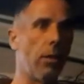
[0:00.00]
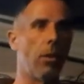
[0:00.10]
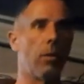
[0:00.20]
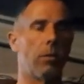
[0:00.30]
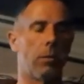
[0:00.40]

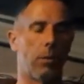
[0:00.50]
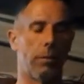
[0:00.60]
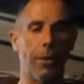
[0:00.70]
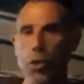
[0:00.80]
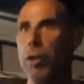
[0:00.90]
little
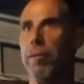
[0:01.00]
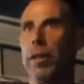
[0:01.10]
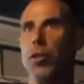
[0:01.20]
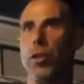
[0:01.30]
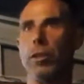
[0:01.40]

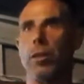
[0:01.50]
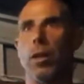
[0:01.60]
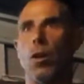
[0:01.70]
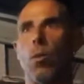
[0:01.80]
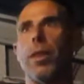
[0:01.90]
fishing
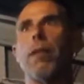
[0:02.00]
villages